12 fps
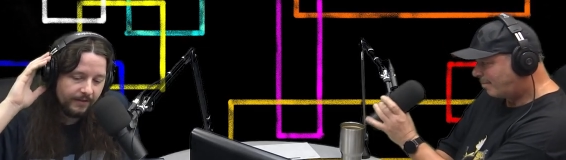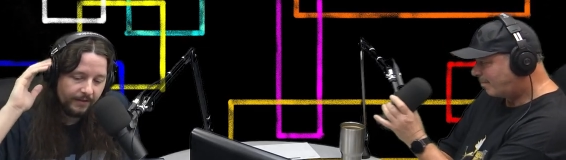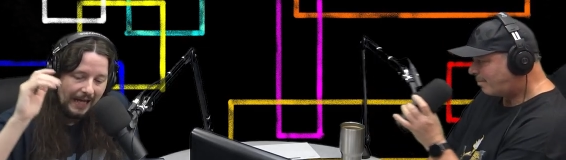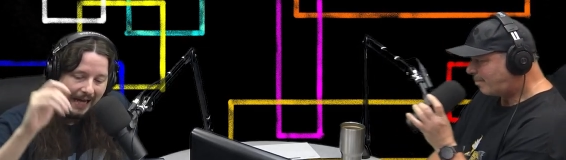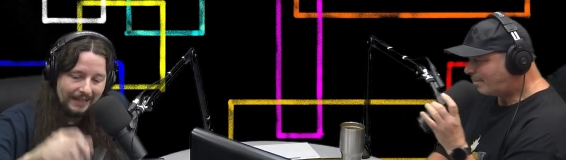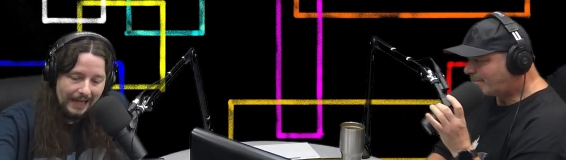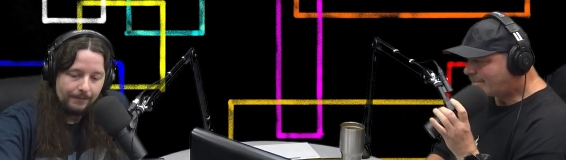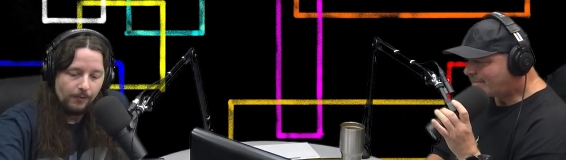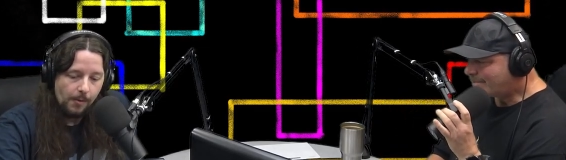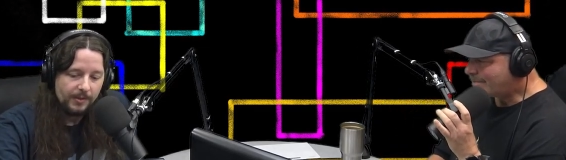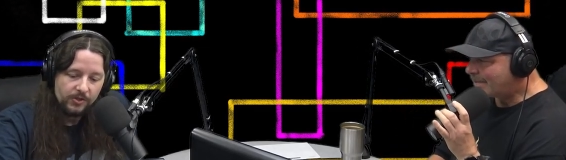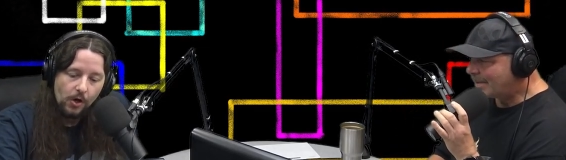Speaker 1: Goddamn
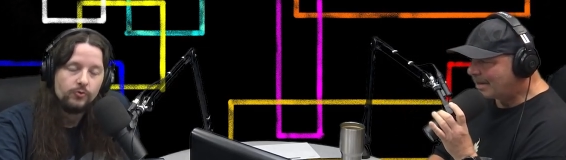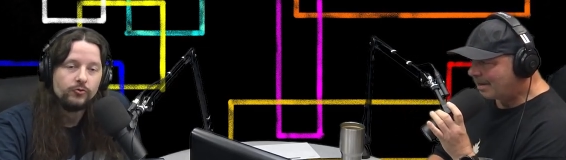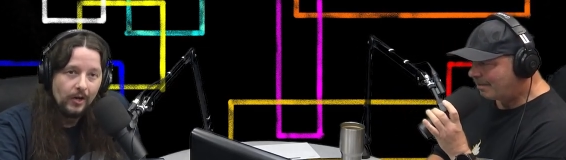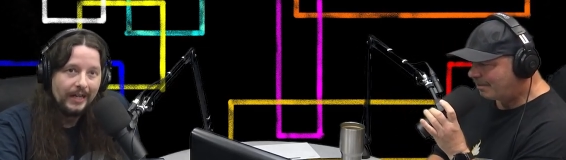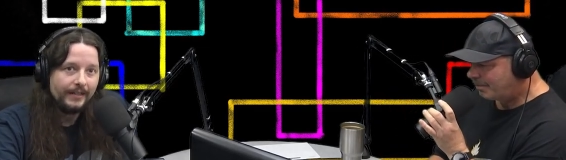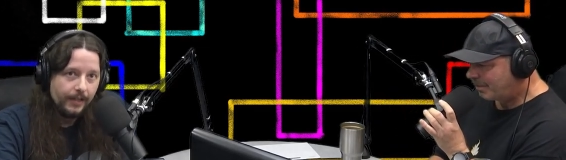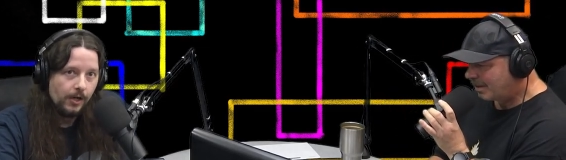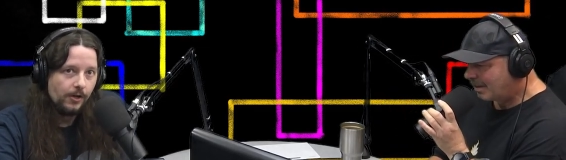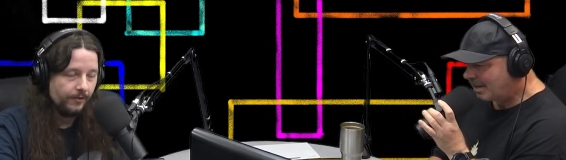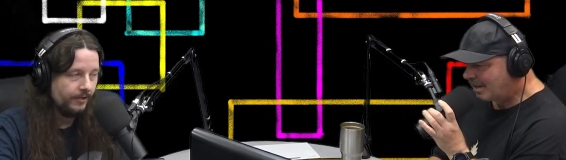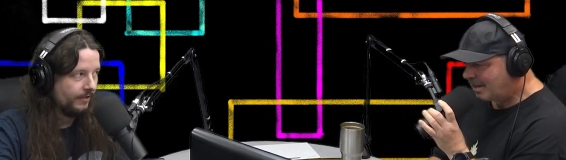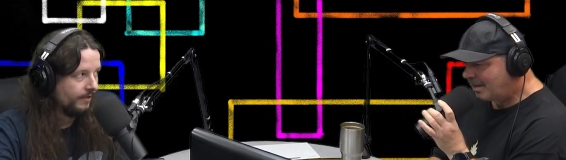Robinson's Creek
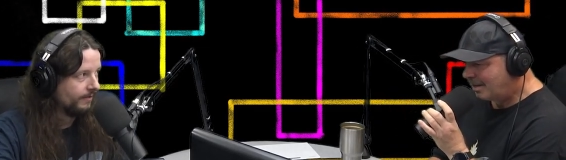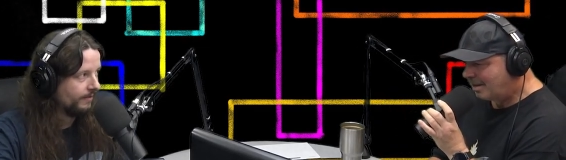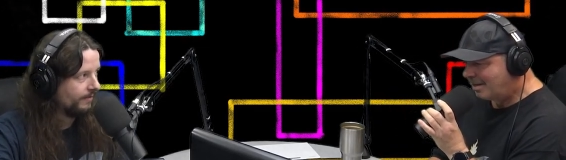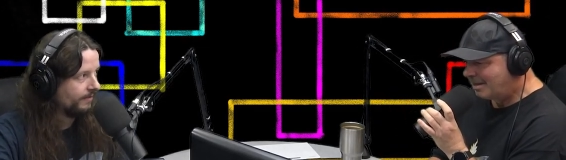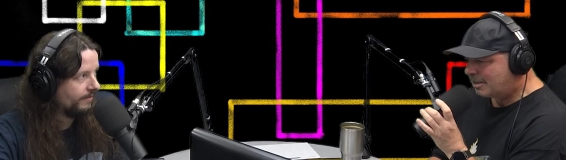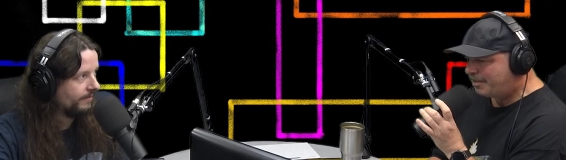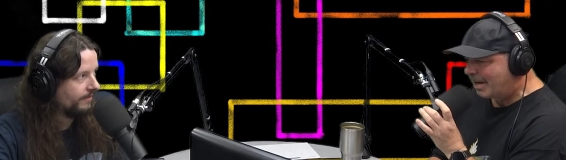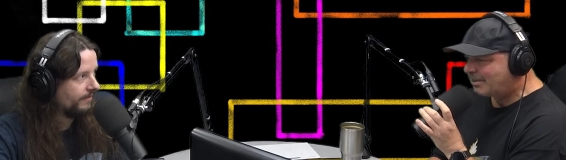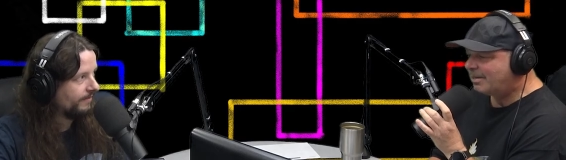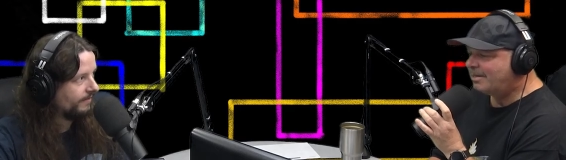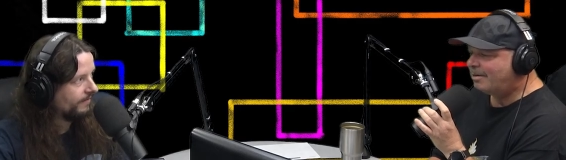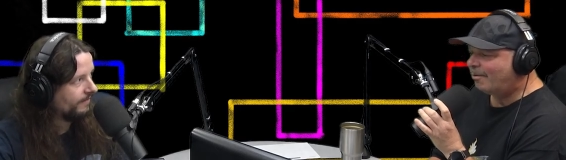North End.
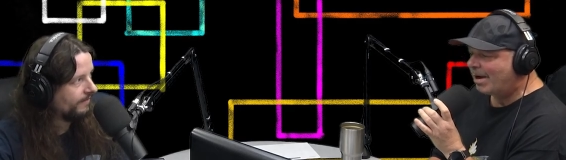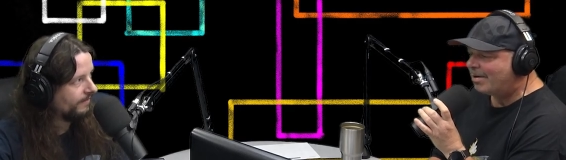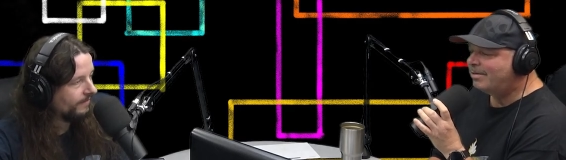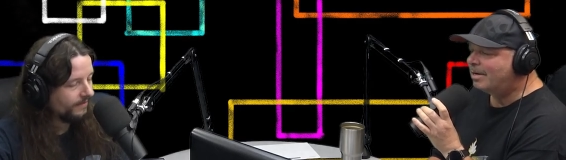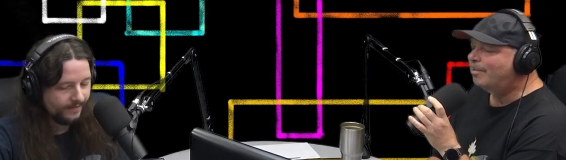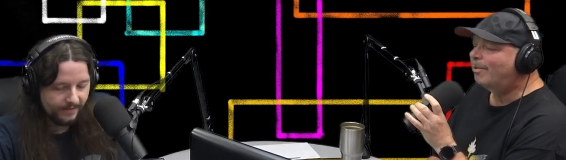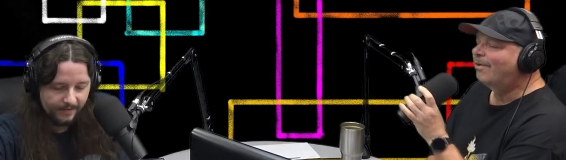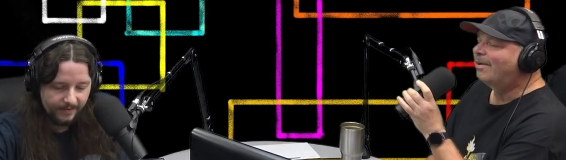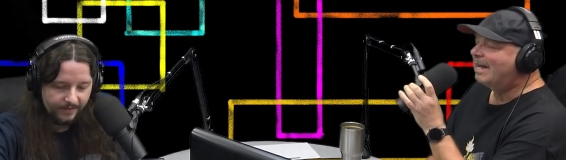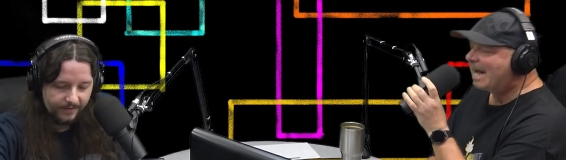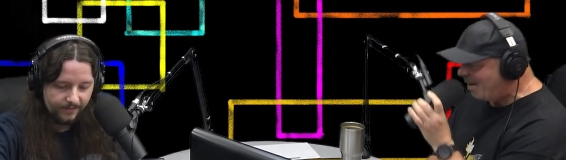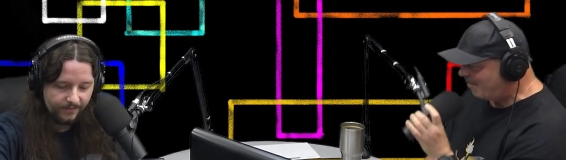
Speaker 2: Especially around number
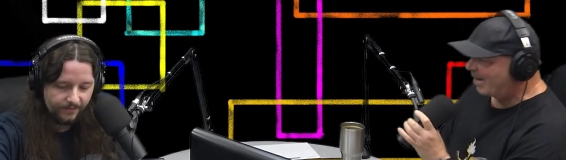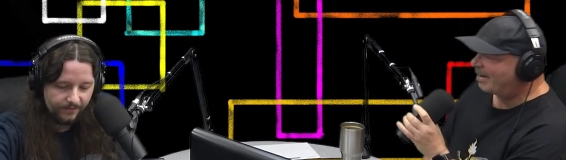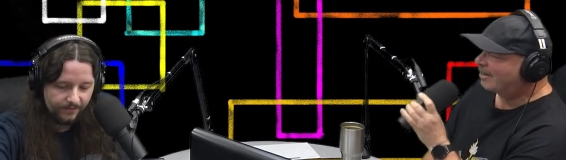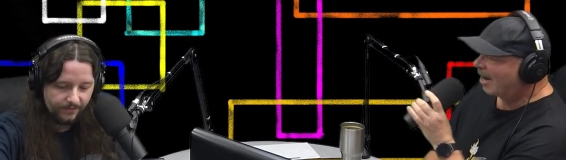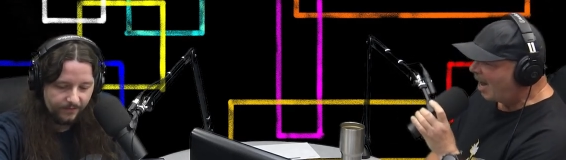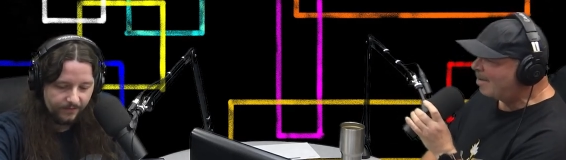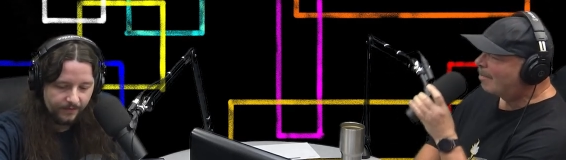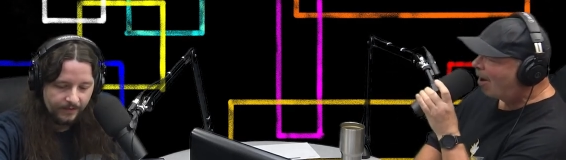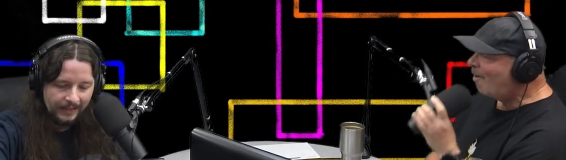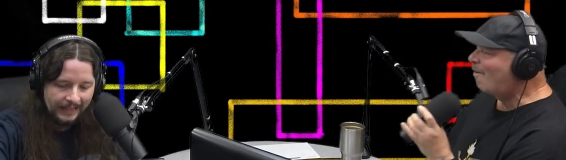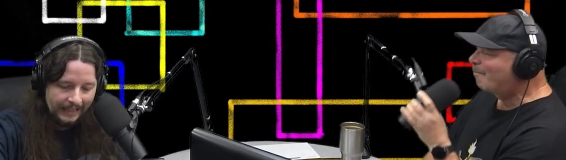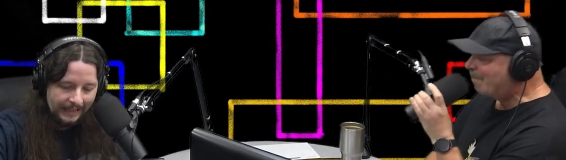11. Come
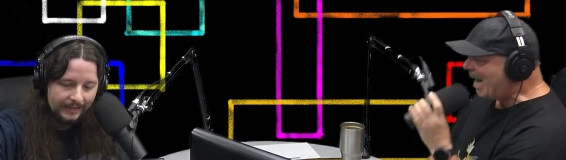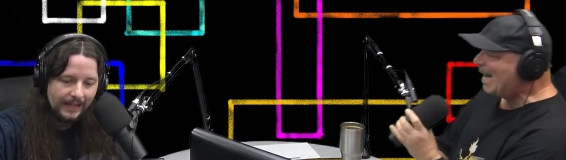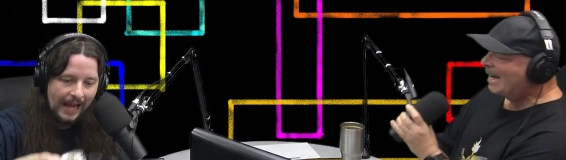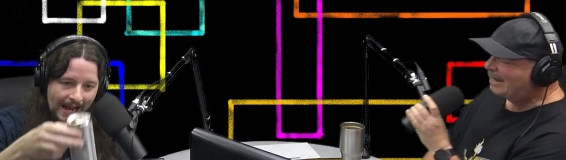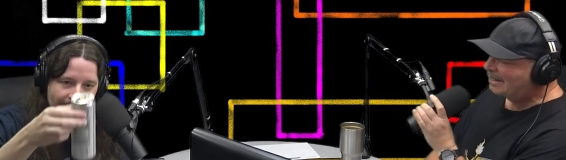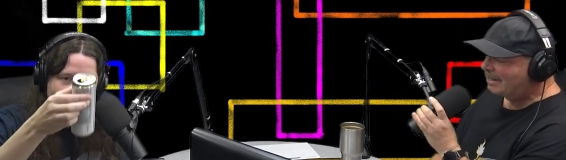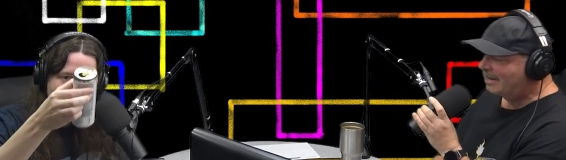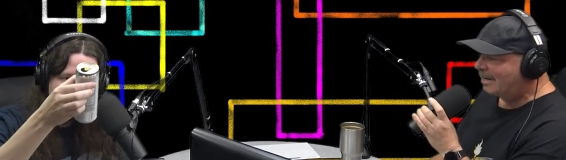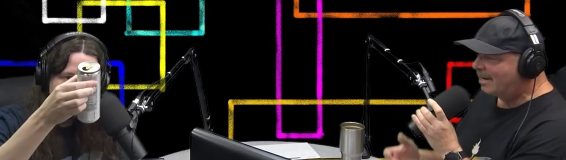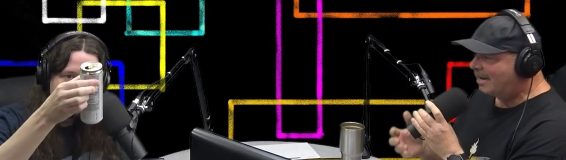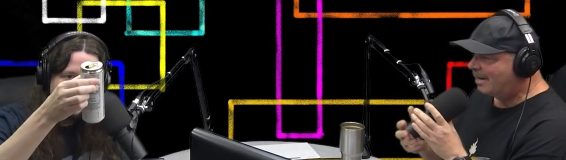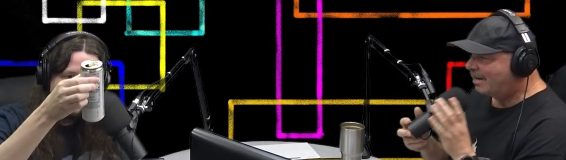on, man.
Speaker 1: half
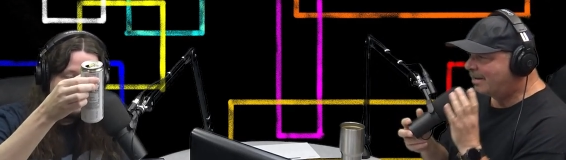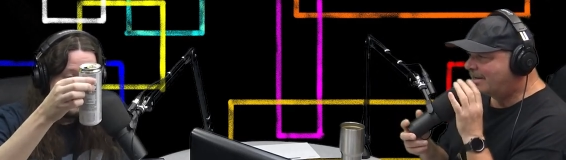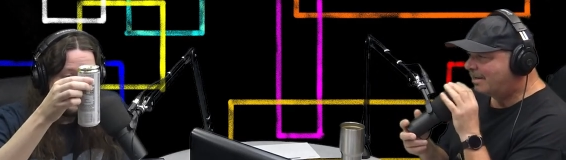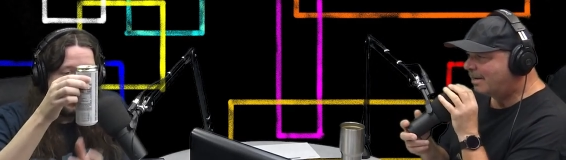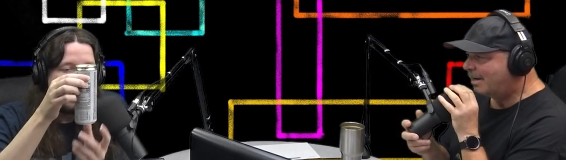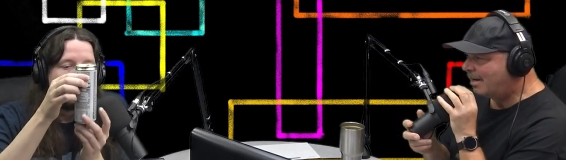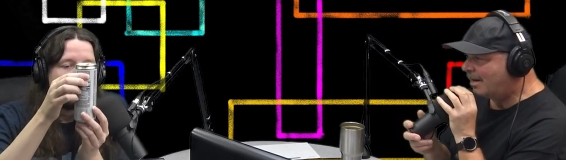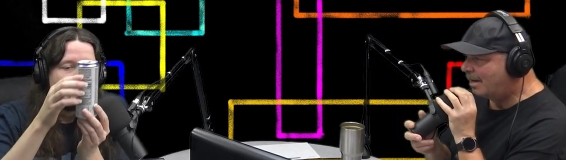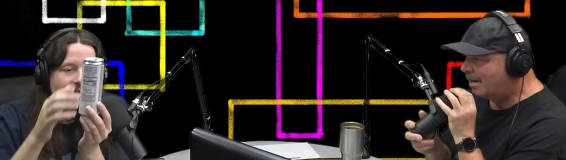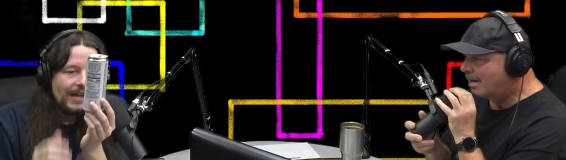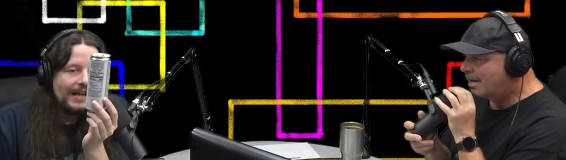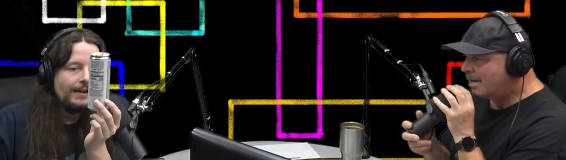and 11? How long is
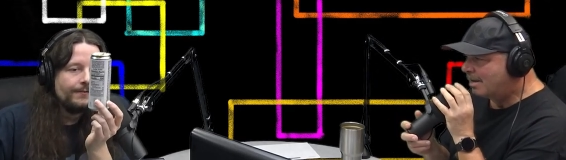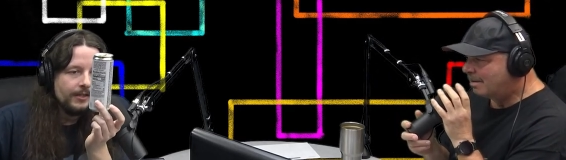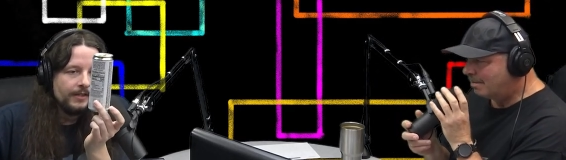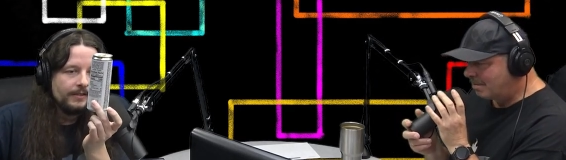this half and